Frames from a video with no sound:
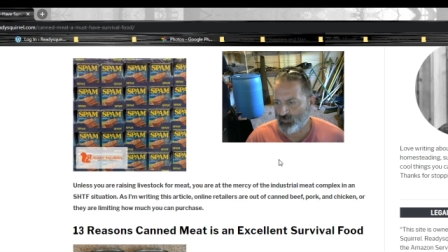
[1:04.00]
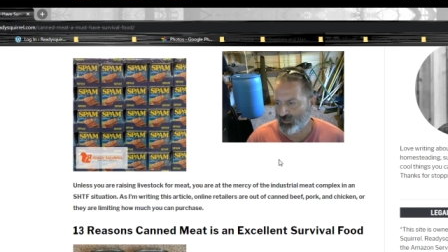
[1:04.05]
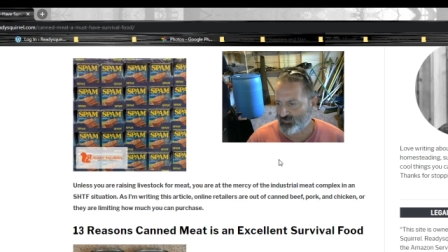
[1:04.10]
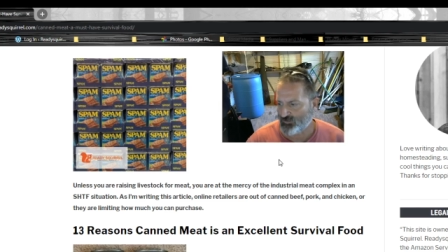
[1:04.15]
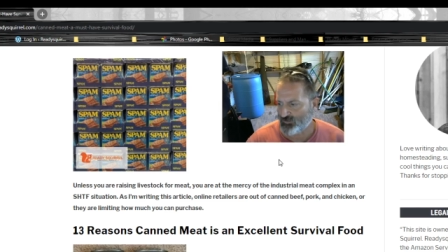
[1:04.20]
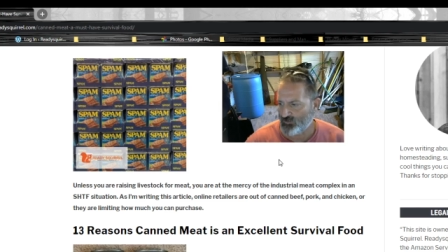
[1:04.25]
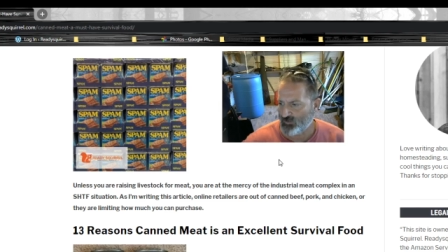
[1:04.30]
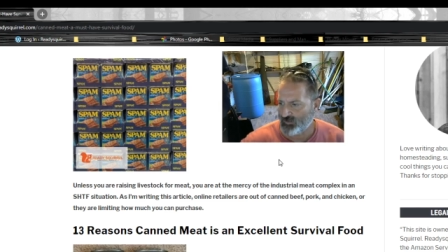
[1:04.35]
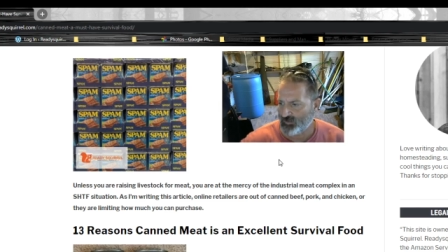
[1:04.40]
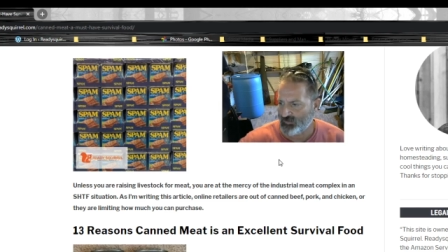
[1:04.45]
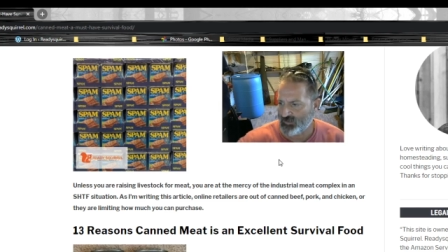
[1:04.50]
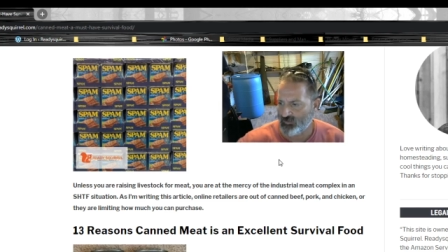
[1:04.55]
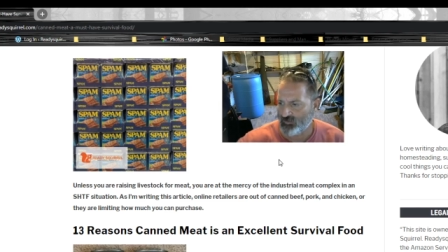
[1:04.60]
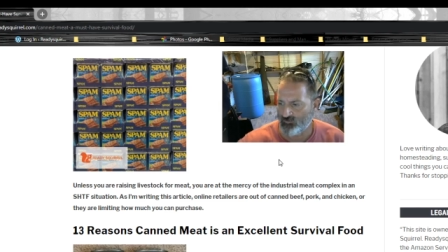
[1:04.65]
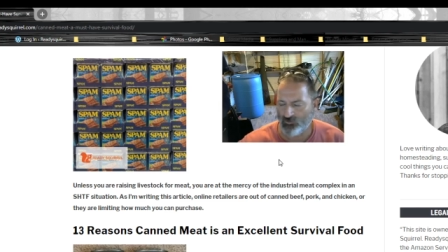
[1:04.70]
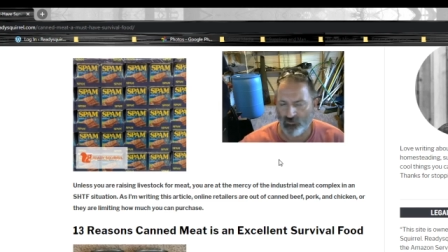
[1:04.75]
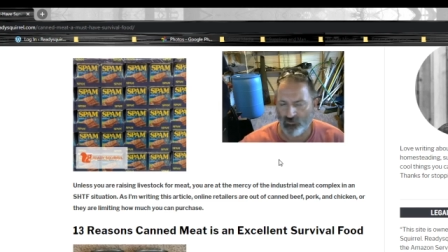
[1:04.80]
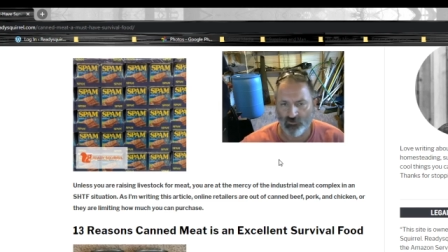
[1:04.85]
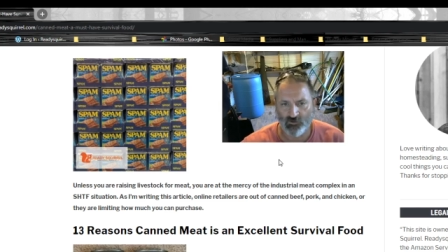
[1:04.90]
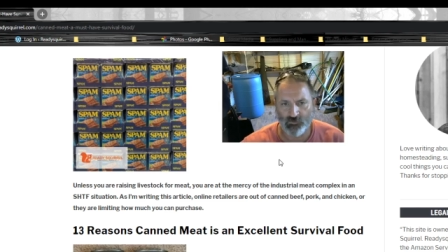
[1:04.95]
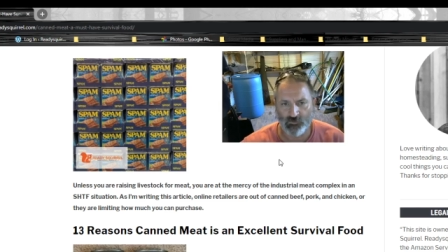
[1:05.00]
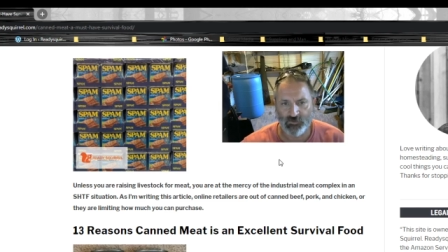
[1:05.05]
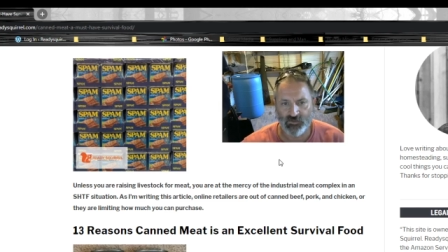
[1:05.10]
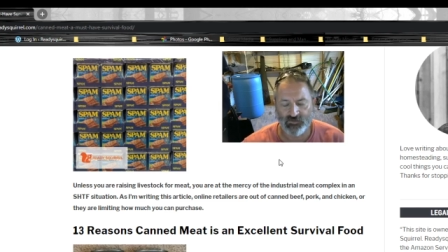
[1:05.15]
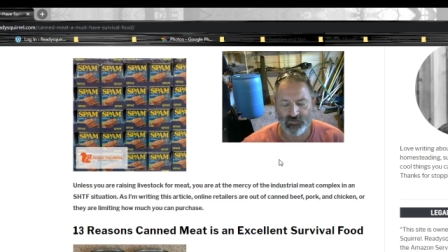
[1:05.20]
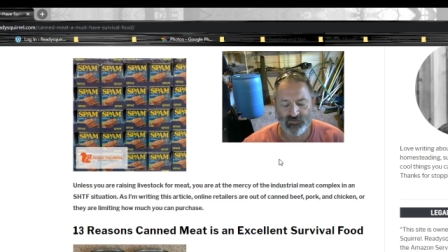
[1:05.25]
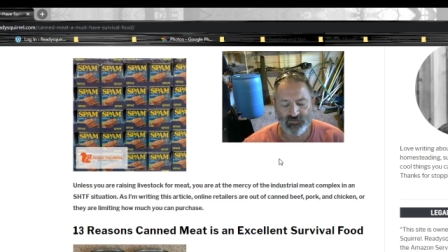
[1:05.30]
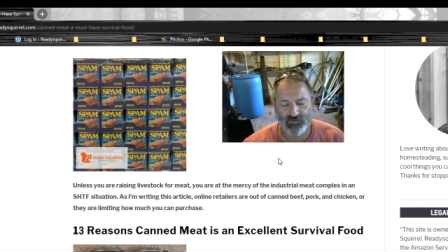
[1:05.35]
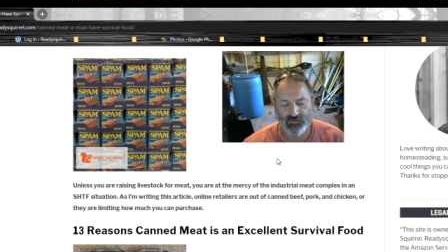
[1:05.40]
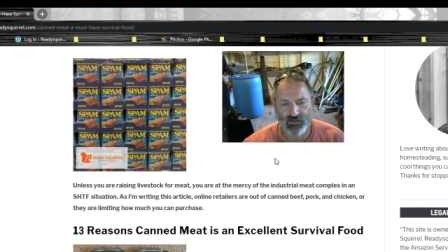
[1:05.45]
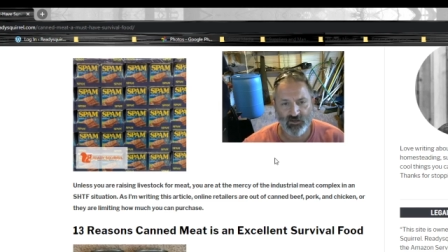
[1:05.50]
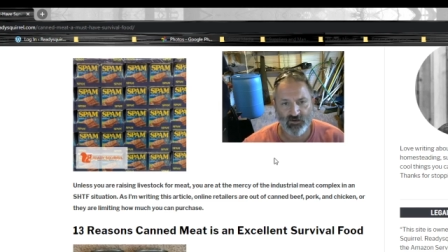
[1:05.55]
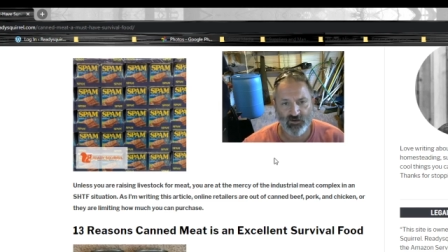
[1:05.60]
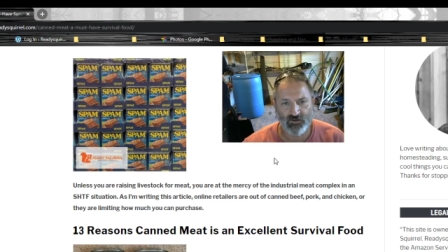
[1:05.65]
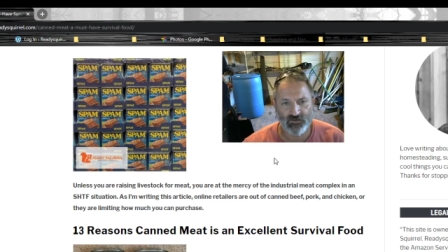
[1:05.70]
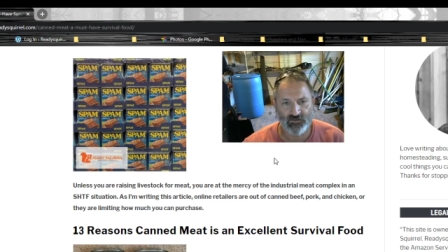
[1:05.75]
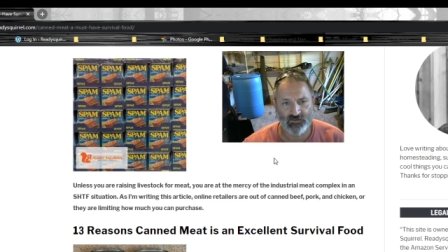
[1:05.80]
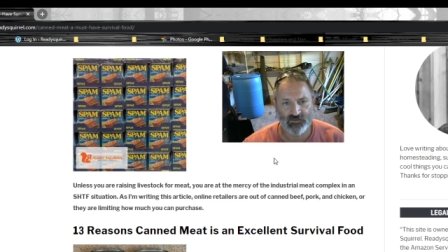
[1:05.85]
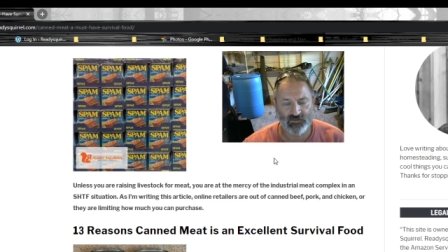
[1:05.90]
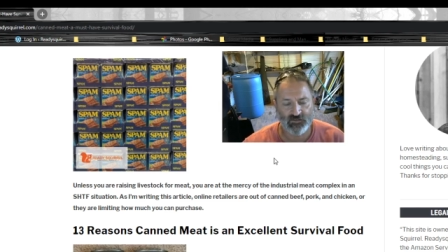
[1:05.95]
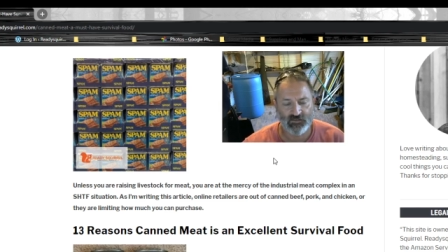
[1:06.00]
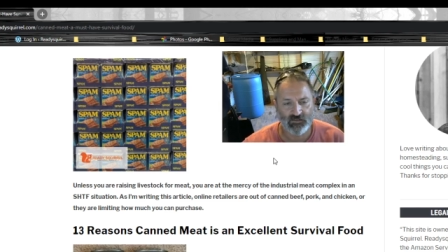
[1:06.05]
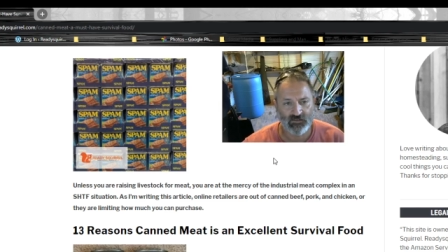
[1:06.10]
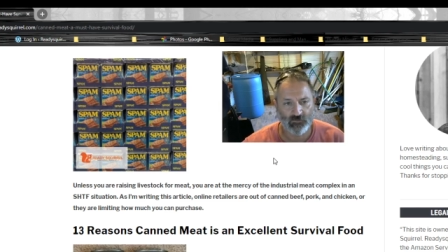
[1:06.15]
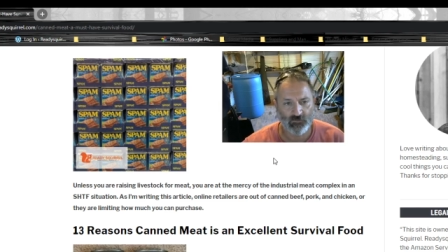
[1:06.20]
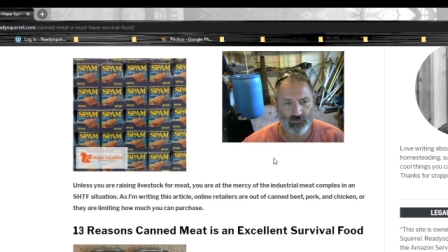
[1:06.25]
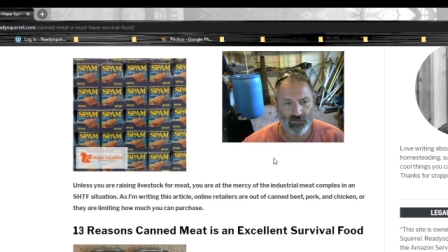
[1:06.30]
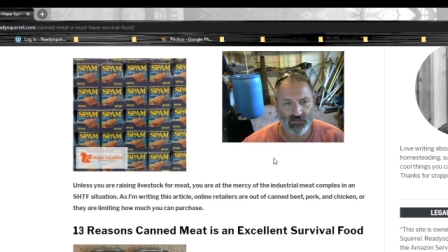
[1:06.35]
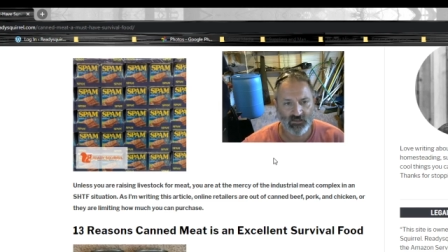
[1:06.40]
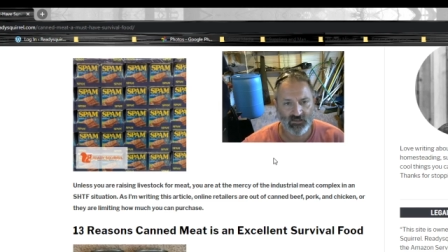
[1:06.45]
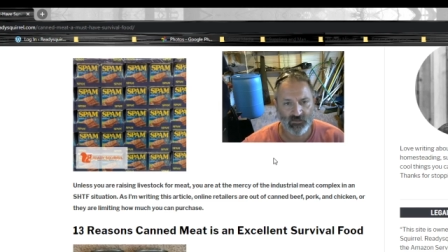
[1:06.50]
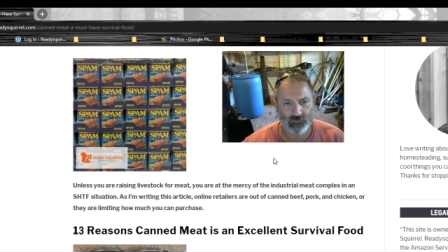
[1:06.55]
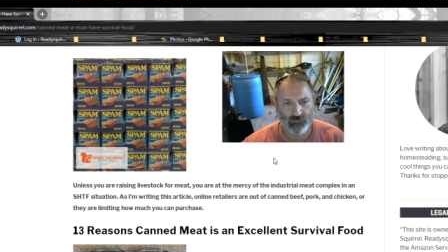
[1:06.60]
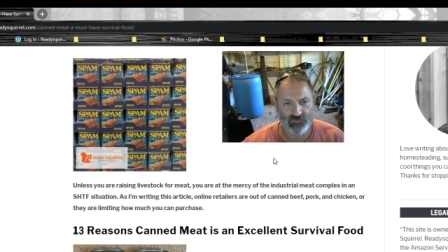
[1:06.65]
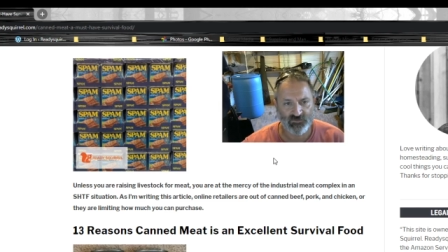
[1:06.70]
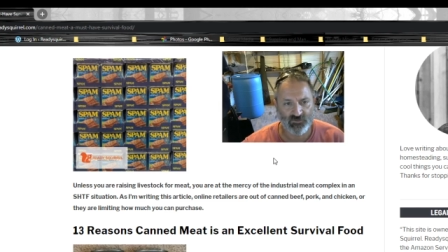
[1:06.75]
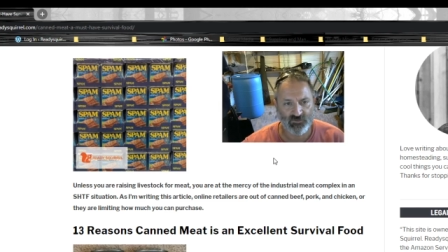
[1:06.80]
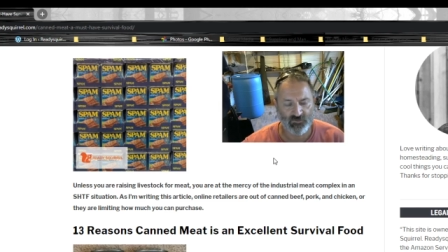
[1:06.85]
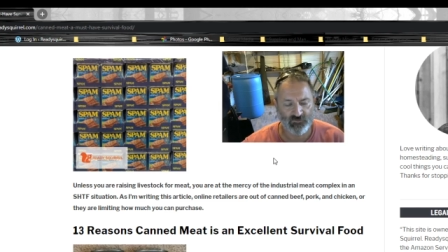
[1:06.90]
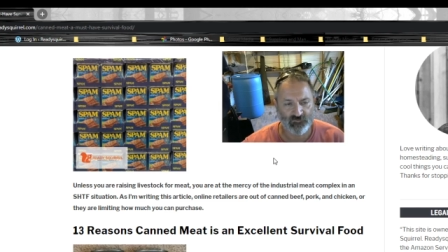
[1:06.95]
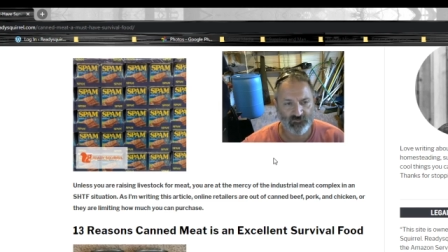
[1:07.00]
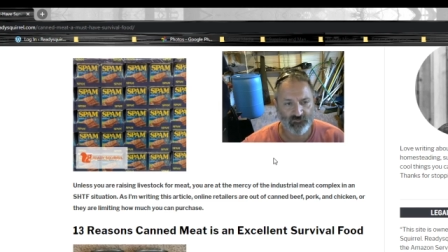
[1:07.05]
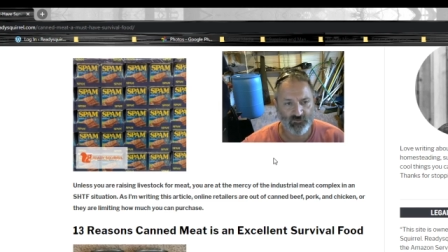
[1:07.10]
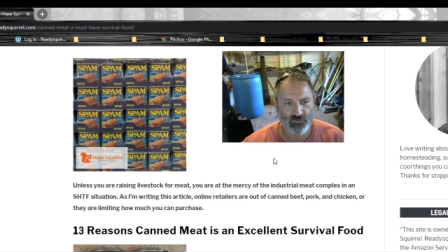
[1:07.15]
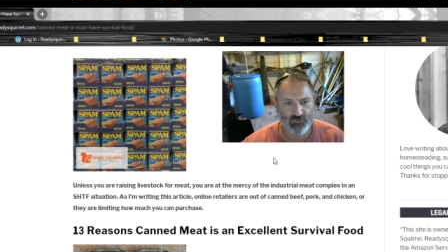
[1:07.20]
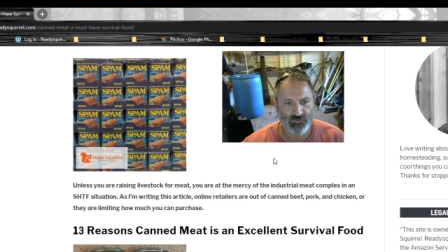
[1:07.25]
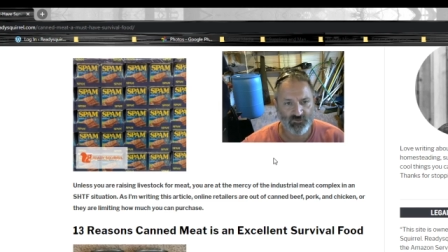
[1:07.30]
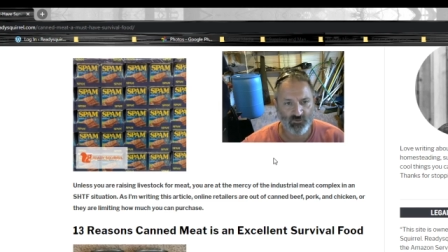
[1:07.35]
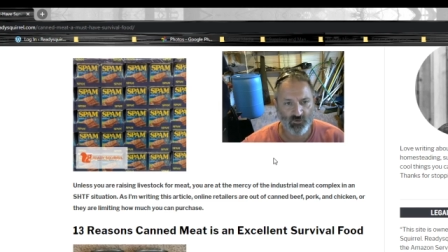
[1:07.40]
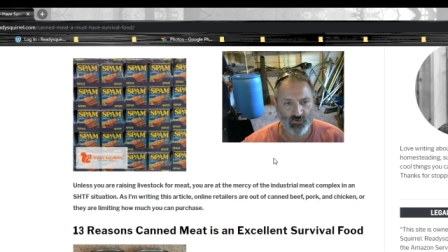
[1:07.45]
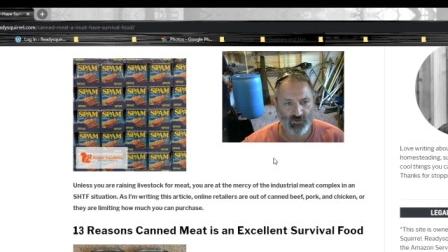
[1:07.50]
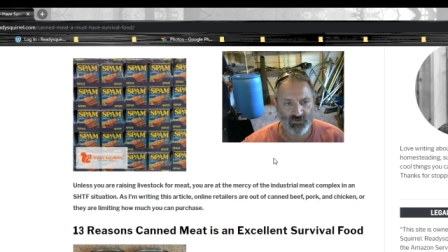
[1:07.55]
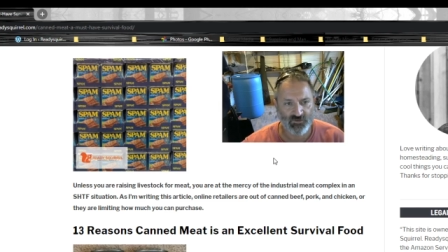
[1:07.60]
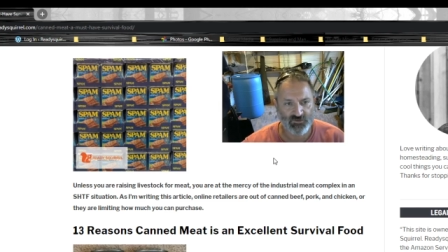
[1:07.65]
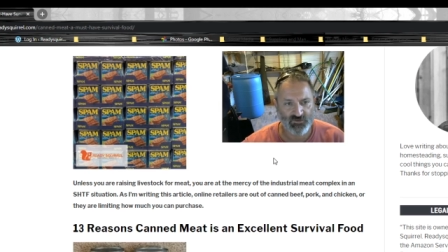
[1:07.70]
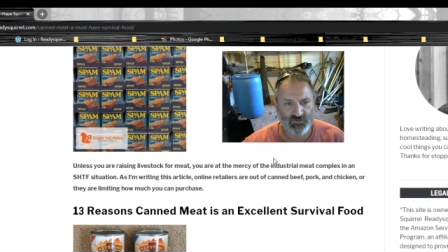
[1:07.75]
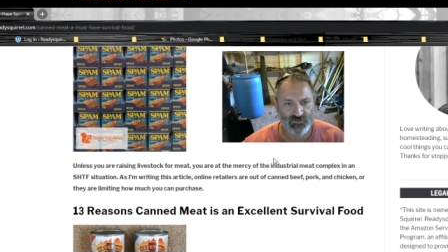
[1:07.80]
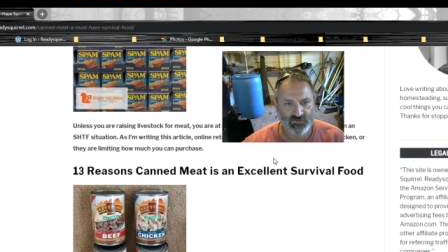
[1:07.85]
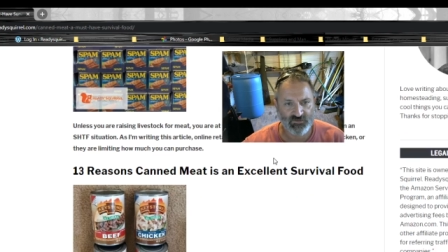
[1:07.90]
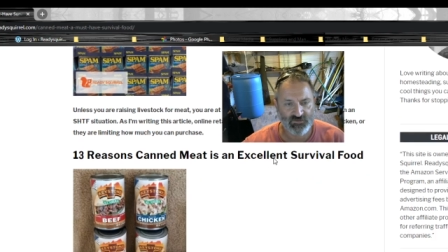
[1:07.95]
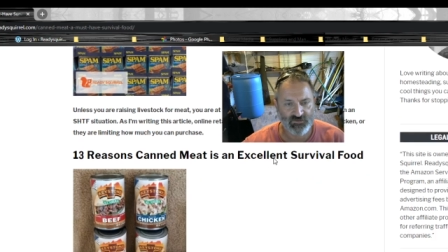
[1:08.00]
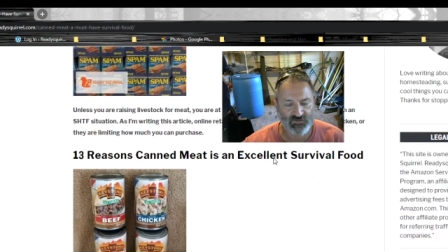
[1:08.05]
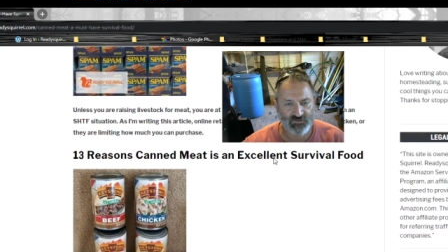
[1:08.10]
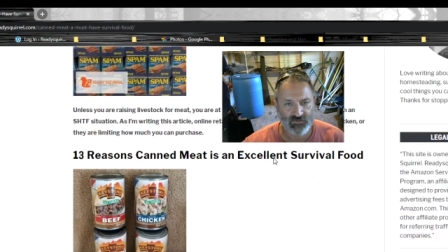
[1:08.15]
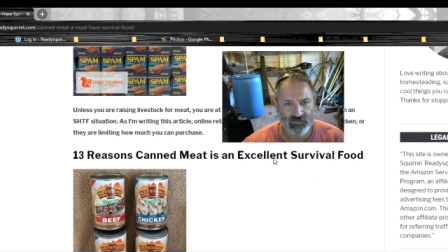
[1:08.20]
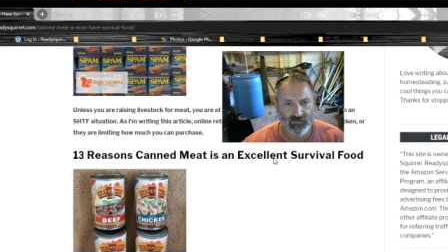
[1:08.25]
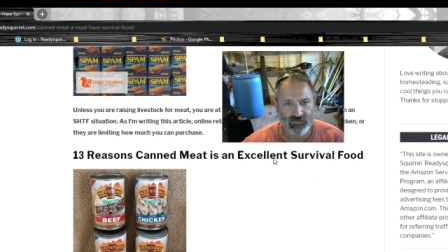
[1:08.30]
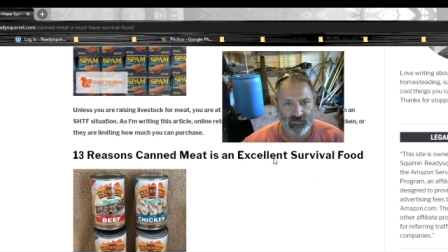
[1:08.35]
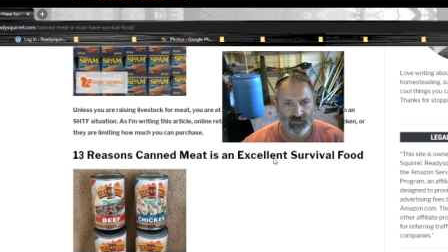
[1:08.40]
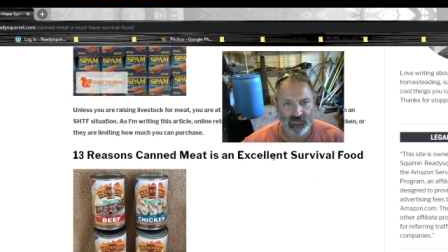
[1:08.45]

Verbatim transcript: out there right now that are a little bit scared uh, when it comes to food shortages.